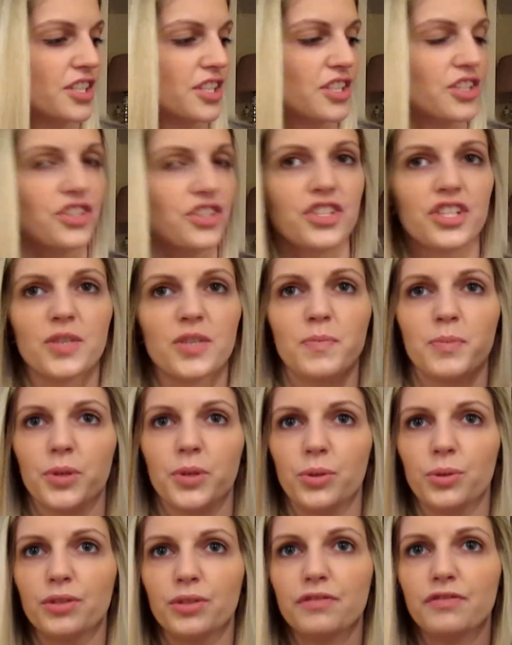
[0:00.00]
is just
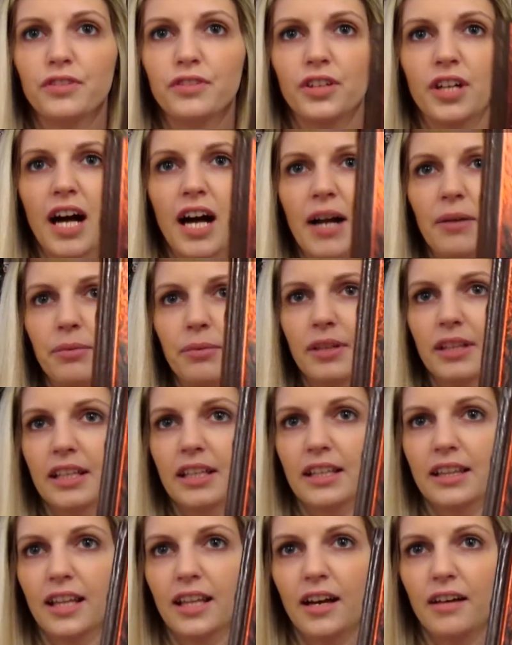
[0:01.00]
beautiful. I
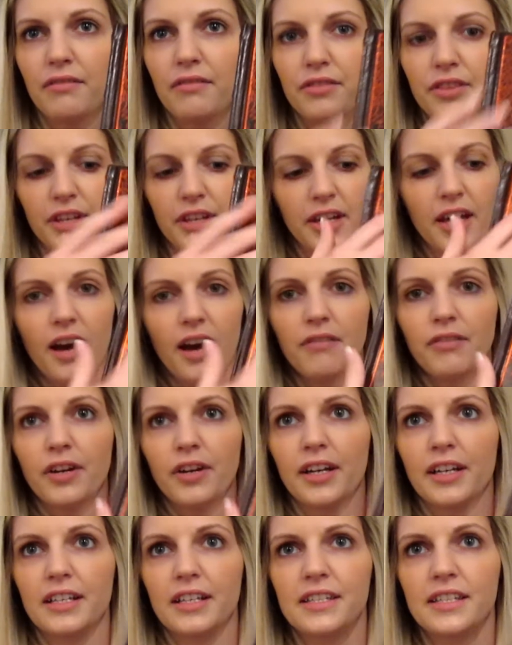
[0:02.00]
really love the cover,
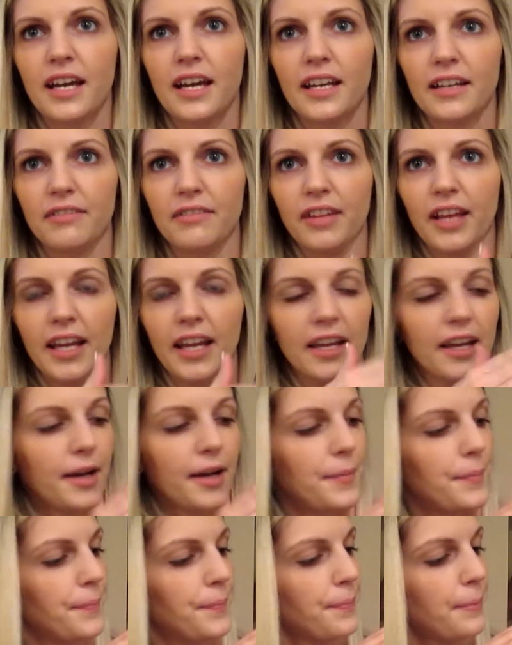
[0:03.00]
and it's kind of like
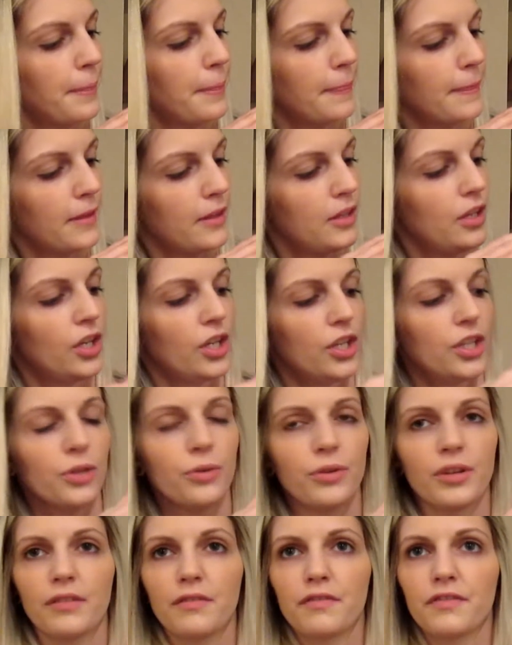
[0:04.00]

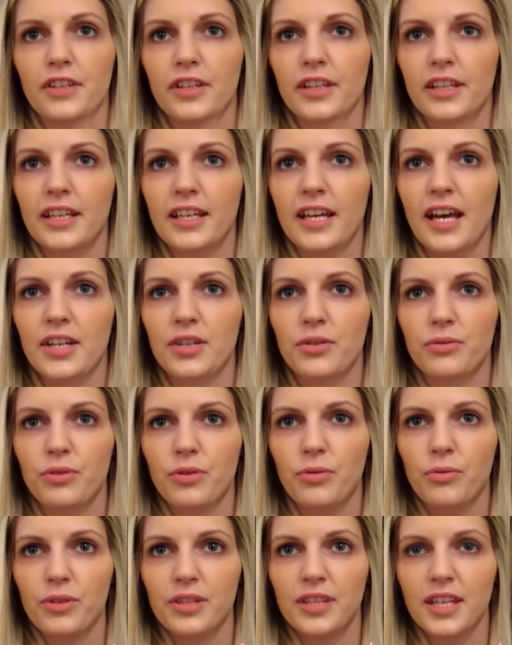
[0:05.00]
you can feel it. I don't
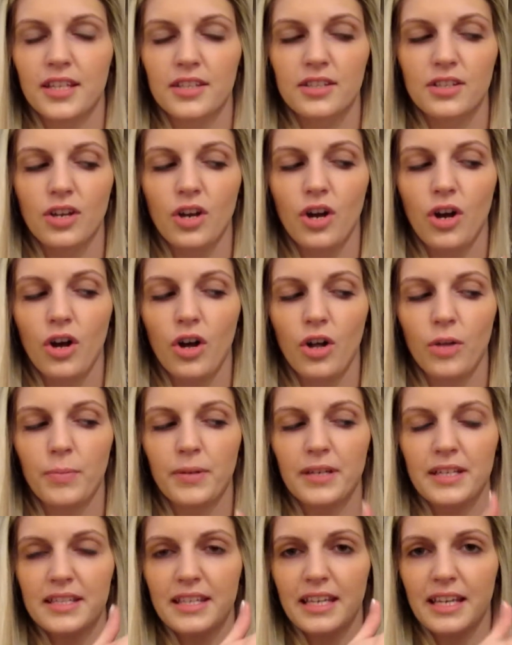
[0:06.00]
know what that's called,
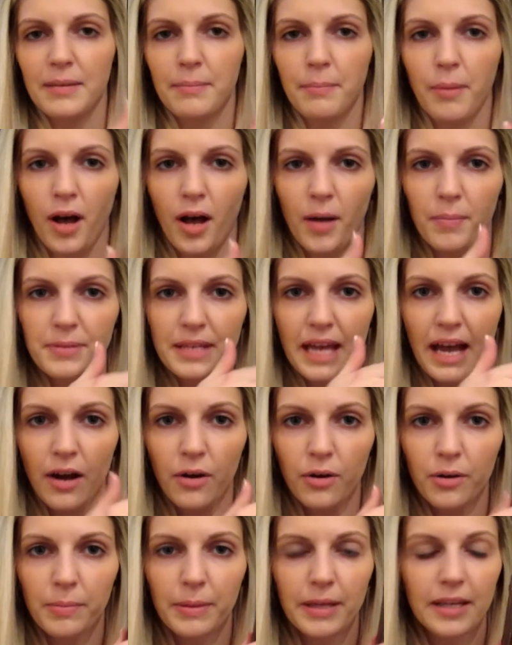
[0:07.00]
but it's like it pops
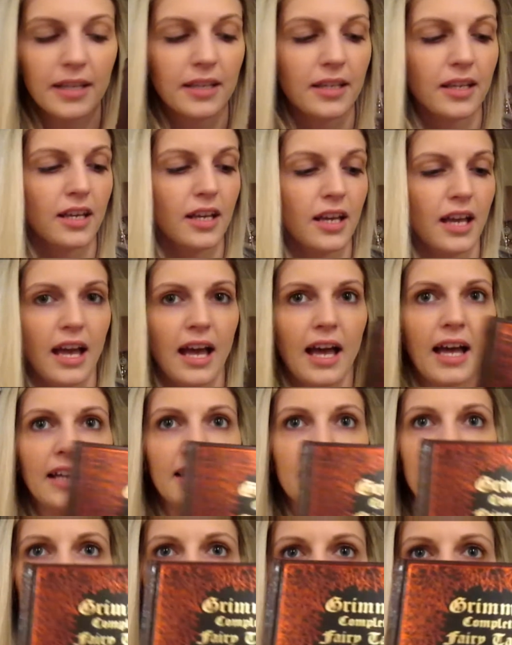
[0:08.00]
out a bit,
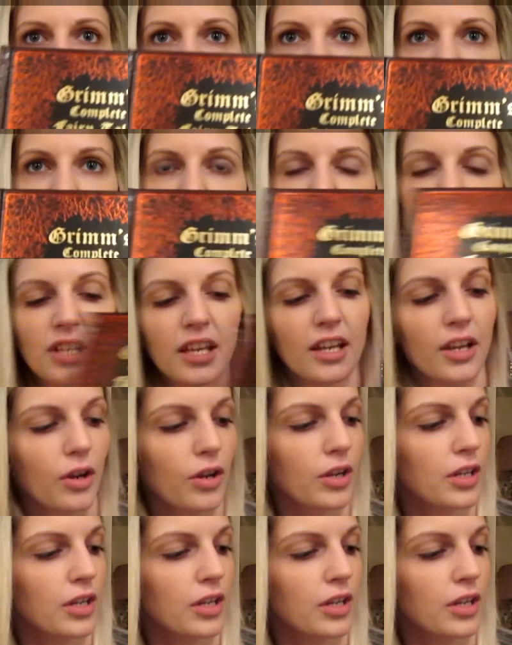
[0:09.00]
and it's just like